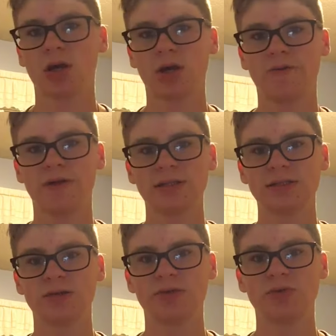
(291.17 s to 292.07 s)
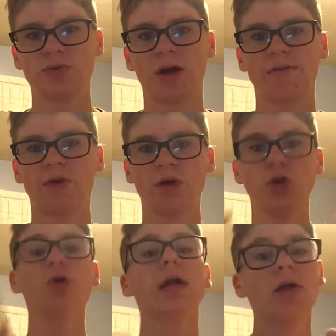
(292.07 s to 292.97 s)
an offensive driver and
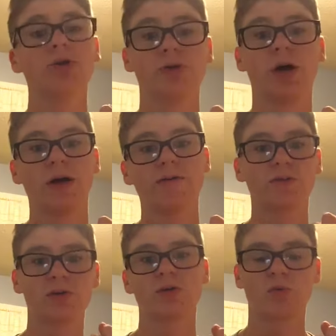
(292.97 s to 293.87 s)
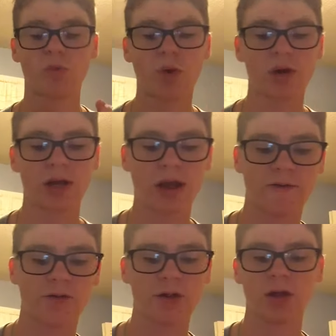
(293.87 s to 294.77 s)
learn how to drive
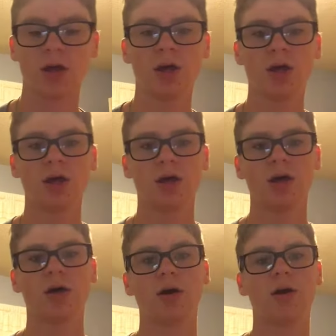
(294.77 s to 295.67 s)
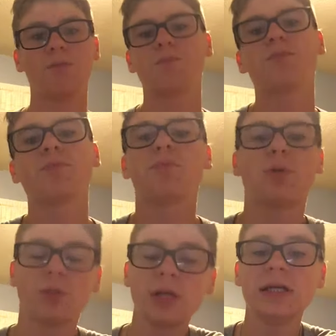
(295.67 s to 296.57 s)
carefully.
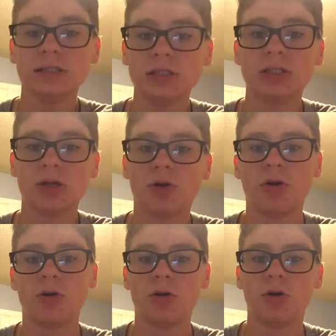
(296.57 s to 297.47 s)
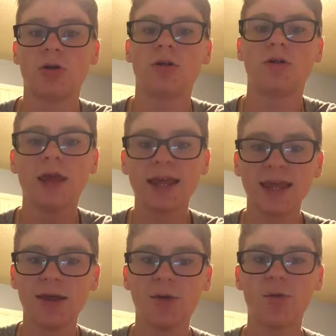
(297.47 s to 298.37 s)
But please just learn.
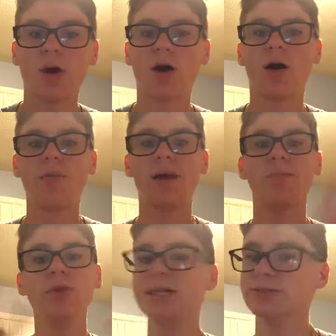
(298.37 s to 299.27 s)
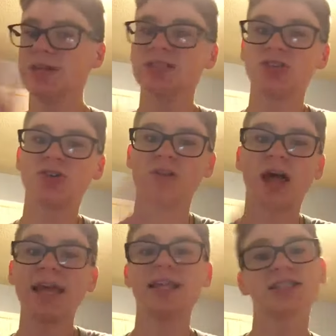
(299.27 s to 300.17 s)
Thank you, and please make sure to
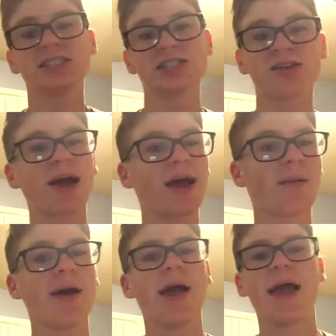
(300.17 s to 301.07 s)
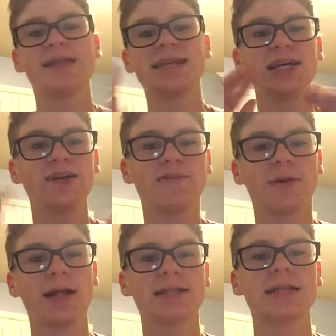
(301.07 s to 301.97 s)
like and subscribe and tell your
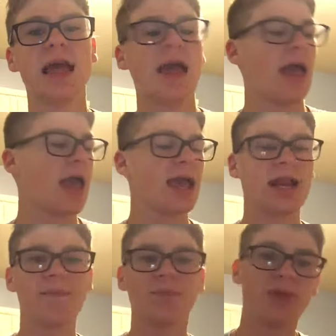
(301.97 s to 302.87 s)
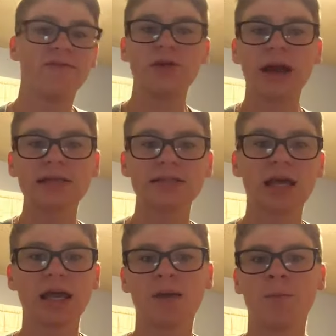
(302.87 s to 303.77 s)
friends. And if you guys
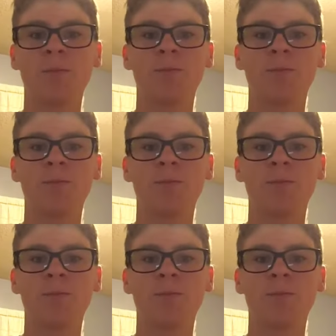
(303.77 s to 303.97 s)
like